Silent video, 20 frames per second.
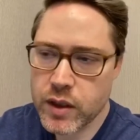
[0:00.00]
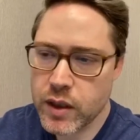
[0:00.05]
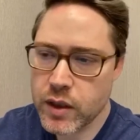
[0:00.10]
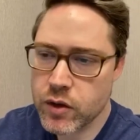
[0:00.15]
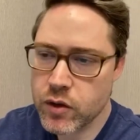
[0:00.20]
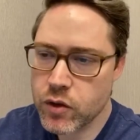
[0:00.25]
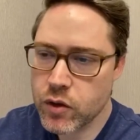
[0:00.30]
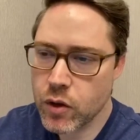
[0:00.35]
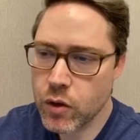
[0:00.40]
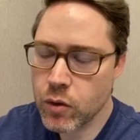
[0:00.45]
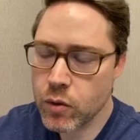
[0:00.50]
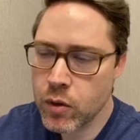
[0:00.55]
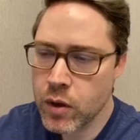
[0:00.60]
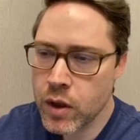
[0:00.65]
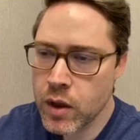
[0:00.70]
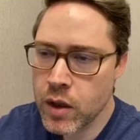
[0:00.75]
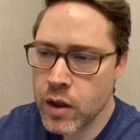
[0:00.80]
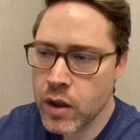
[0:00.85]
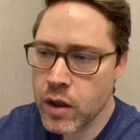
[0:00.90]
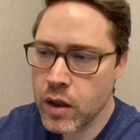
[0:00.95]
And so,
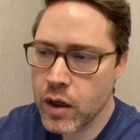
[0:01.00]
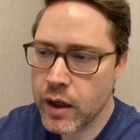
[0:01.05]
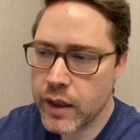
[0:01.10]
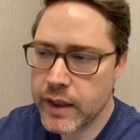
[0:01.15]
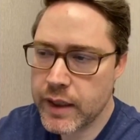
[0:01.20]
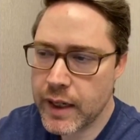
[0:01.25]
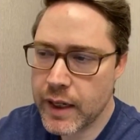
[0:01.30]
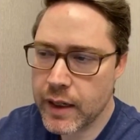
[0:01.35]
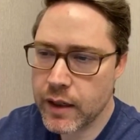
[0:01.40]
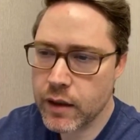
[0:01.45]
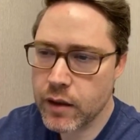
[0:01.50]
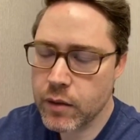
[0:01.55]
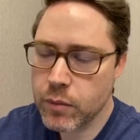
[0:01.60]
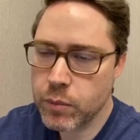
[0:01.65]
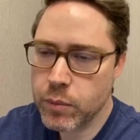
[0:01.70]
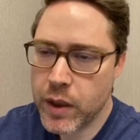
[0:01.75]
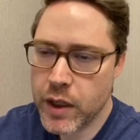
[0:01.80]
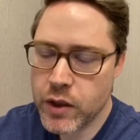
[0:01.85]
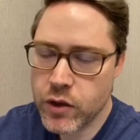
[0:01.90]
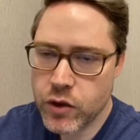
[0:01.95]
again,
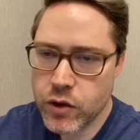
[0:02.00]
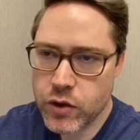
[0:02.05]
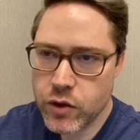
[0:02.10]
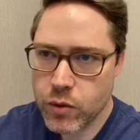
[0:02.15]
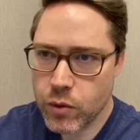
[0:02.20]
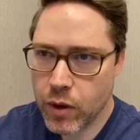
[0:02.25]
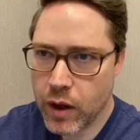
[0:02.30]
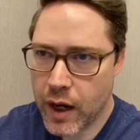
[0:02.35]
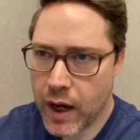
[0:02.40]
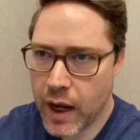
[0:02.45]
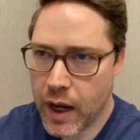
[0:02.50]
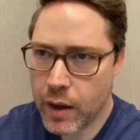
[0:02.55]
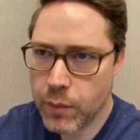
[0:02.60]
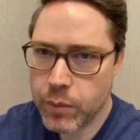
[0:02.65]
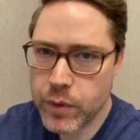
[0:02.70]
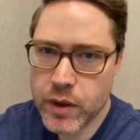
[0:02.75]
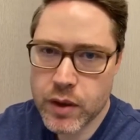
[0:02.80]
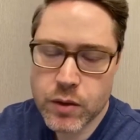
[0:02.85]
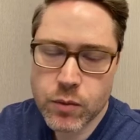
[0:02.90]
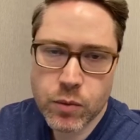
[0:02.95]
patients who are
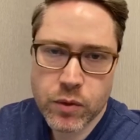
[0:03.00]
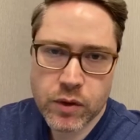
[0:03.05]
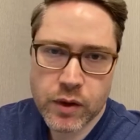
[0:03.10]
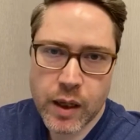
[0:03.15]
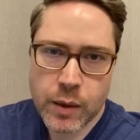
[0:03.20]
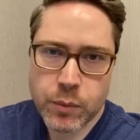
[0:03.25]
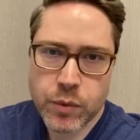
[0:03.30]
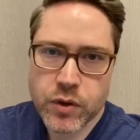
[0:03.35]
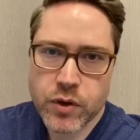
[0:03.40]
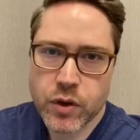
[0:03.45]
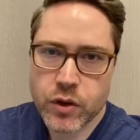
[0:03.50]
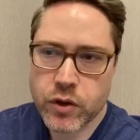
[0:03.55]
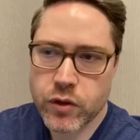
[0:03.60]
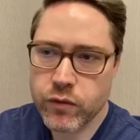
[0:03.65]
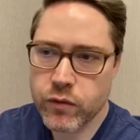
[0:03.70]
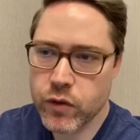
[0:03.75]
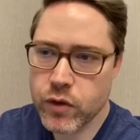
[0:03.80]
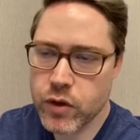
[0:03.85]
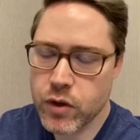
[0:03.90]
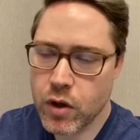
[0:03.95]
happiest with liposuction
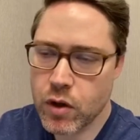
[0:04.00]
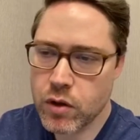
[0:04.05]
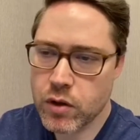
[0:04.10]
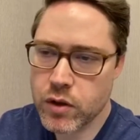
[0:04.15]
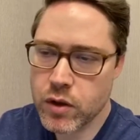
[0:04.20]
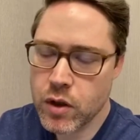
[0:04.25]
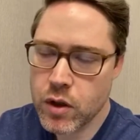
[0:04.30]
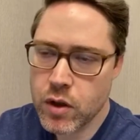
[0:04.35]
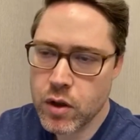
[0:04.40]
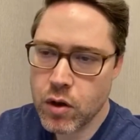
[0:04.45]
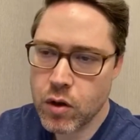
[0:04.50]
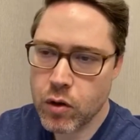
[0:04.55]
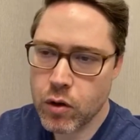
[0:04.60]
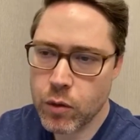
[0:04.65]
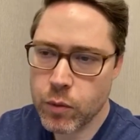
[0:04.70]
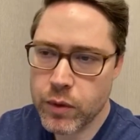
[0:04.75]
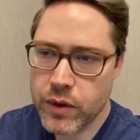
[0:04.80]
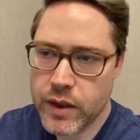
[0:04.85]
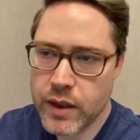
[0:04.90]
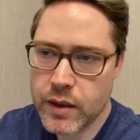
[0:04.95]
results are
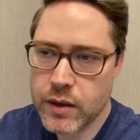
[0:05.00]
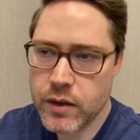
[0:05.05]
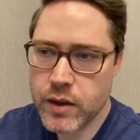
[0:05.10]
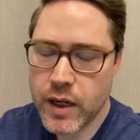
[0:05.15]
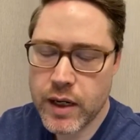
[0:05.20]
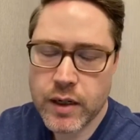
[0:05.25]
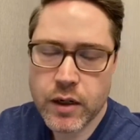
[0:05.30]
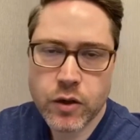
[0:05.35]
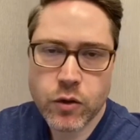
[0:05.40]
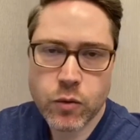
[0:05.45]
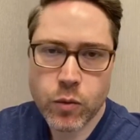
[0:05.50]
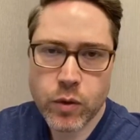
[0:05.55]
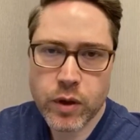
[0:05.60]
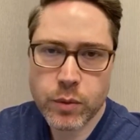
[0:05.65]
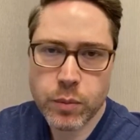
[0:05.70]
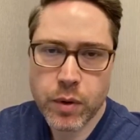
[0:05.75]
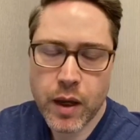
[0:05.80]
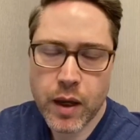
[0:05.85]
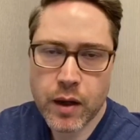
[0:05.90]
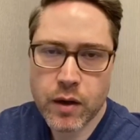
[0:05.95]
within 10 to 20
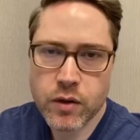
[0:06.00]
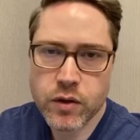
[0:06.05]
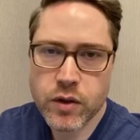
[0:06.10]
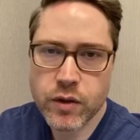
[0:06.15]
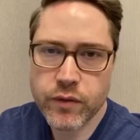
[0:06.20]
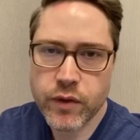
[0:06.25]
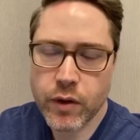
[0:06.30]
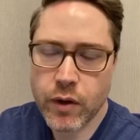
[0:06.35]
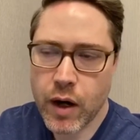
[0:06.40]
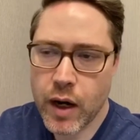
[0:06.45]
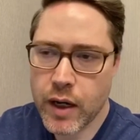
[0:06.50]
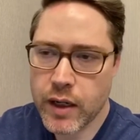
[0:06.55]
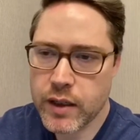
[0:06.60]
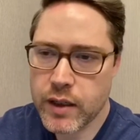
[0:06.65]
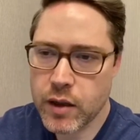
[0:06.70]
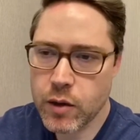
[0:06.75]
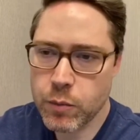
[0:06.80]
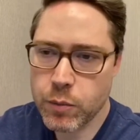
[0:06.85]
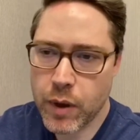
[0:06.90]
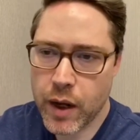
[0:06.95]
pounds of their
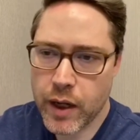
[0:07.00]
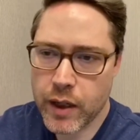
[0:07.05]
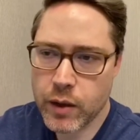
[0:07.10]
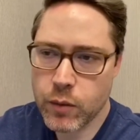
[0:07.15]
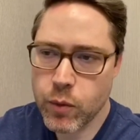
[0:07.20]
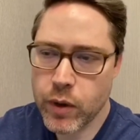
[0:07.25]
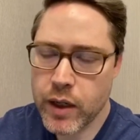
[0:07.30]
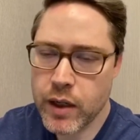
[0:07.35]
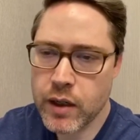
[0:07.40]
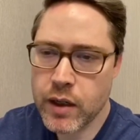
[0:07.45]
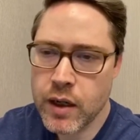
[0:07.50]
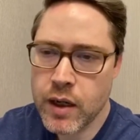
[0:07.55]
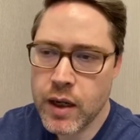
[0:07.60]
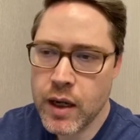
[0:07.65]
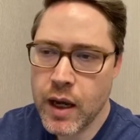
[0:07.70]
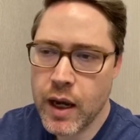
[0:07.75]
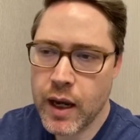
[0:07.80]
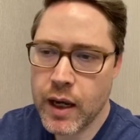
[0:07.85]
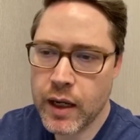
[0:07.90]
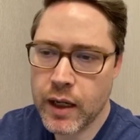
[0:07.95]
ideal body weight,
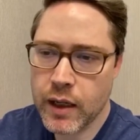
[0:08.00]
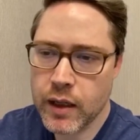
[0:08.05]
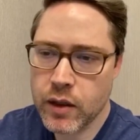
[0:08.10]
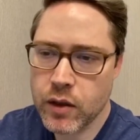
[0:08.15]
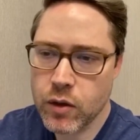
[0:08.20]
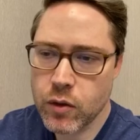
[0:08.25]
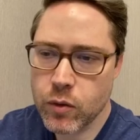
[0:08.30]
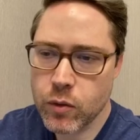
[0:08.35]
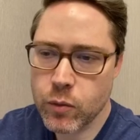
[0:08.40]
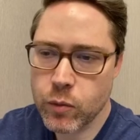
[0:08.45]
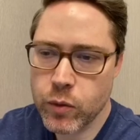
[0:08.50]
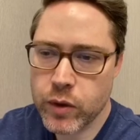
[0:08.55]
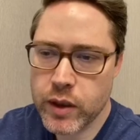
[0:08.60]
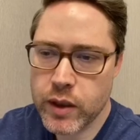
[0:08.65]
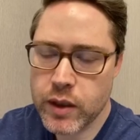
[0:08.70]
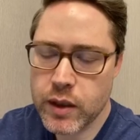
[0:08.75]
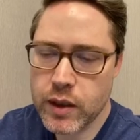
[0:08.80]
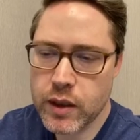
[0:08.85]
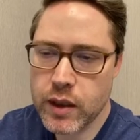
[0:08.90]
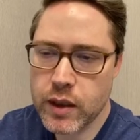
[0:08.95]
and
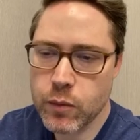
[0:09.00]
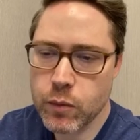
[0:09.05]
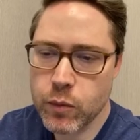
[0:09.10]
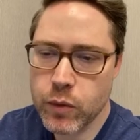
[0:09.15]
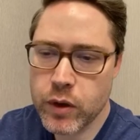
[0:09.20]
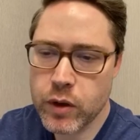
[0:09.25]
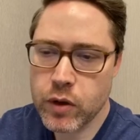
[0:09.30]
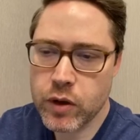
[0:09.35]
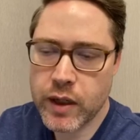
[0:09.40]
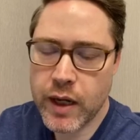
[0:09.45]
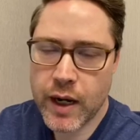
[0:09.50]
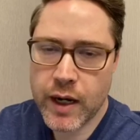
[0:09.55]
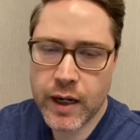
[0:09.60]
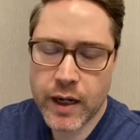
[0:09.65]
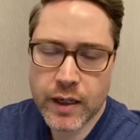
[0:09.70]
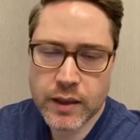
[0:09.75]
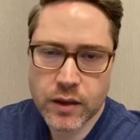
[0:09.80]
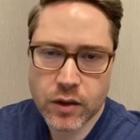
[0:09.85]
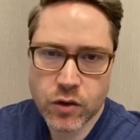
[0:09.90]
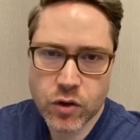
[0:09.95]
we look at it
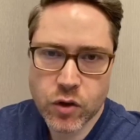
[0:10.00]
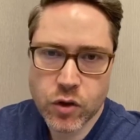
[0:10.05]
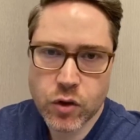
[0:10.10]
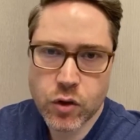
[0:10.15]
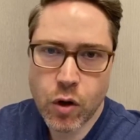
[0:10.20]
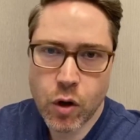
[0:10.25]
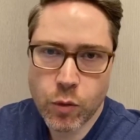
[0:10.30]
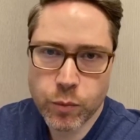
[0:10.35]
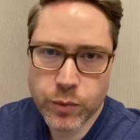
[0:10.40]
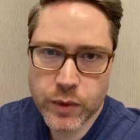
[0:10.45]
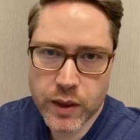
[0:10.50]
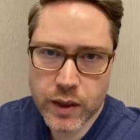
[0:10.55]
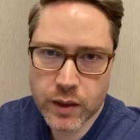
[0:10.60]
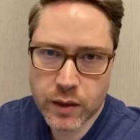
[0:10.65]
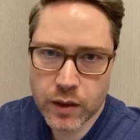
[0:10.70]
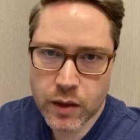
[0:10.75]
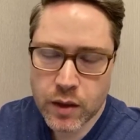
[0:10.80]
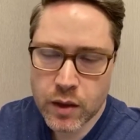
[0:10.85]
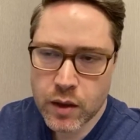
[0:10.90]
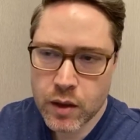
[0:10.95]
as a sculpting
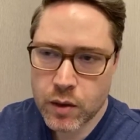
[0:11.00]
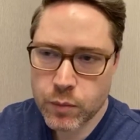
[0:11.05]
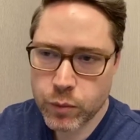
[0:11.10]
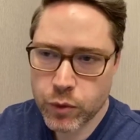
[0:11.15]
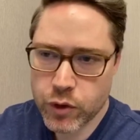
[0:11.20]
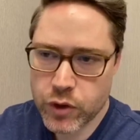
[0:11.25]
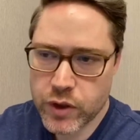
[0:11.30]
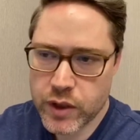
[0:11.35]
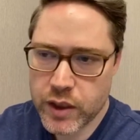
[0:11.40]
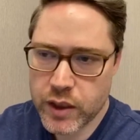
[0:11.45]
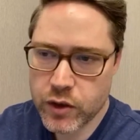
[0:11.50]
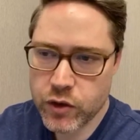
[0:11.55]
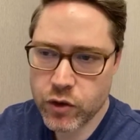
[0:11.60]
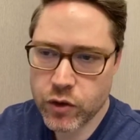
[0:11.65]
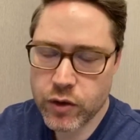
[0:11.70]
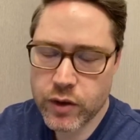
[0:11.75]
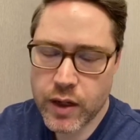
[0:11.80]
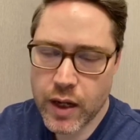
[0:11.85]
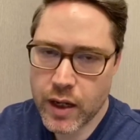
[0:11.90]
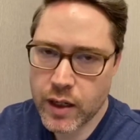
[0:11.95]
procedure,
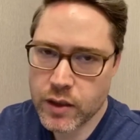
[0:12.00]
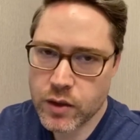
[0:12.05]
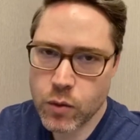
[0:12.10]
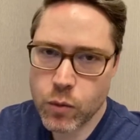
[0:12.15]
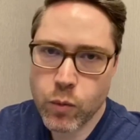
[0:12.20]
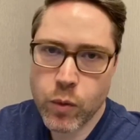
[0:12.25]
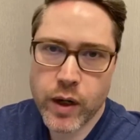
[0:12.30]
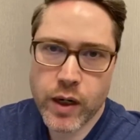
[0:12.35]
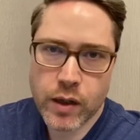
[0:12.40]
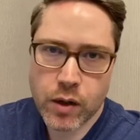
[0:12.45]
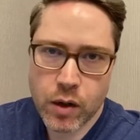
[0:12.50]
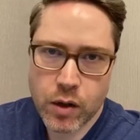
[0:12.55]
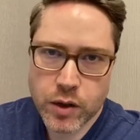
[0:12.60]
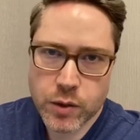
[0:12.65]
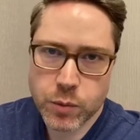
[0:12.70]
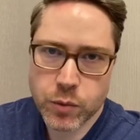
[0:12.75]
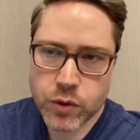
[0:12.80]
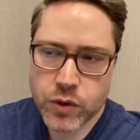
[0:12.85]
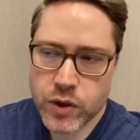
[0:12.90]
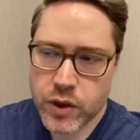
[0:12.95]
not as a weight loss
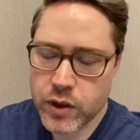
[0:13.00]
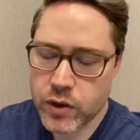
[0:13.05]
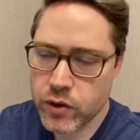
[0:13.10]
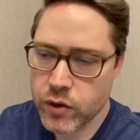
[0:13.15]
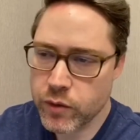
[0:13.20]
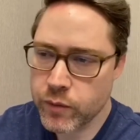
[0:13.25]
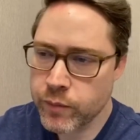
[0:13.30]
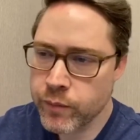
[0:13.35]
procedure.